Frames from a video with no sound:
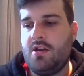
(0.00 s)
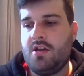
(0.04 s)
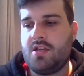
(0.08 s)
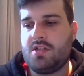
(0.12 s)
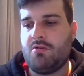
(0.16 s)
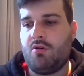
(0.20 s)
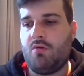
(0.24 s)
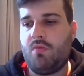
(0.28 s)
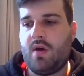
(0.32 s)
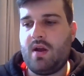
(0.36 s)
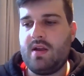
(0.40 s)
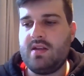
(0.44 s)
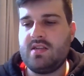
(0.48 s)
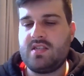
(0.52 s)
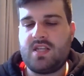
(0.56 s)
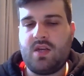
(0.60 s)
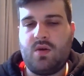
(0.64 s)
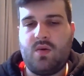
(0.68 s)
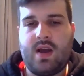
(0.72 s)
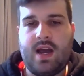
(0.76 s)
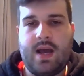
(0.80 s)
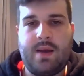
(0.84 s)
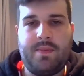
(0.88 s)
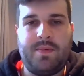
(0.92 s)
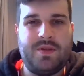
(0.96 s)
So we'll wait and see
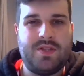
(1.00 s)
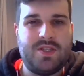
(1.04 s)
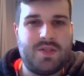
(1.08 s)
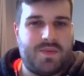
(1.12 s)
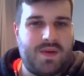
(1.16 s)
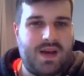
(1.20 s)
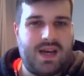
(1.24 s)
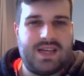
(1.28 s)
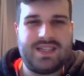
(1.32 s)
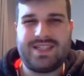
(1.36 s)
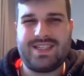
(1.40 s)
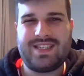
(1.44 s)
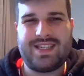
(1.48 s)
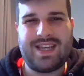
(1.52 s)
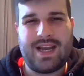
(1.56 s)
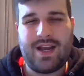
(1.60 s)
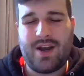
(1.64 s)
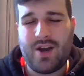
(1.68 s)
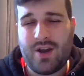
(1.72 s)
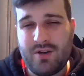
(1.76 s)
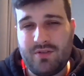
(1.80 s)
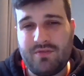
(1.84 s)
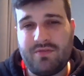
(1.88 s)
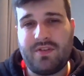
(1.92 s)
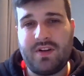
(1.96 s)
what happens. But as I say,
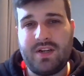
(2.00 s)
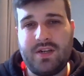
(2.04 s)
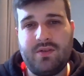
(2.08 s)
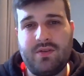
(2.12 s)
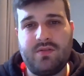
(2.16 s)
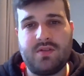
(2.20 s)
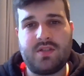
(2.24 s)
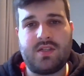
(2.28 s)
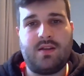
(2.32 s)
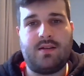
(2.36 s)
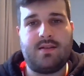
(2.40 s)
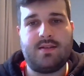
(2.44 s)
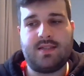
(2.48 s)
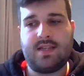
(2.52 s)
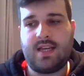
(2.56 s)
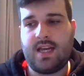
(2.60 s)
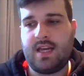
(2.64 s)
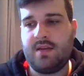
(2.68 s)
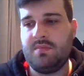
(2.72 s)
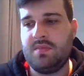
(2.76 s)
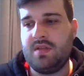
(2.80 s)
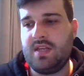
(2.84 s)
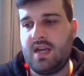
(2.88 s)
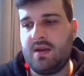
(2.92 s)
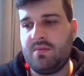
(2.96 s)
hopefully not his last
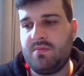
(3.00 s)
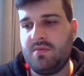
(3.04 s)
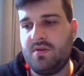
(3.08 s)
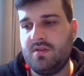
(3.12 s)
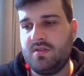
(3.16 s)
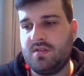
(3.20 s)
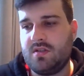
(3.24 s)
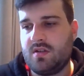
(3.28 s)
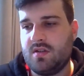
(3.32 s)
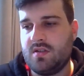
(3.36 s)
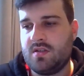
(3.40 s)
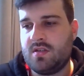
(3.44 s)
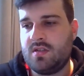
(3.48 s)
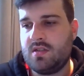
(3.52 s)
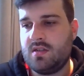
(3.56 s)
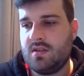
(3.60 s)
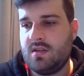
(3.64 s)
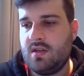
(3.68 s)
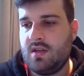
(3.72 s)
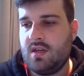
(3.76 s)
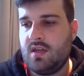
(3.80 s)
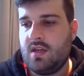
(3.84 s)
game at the Emirates, because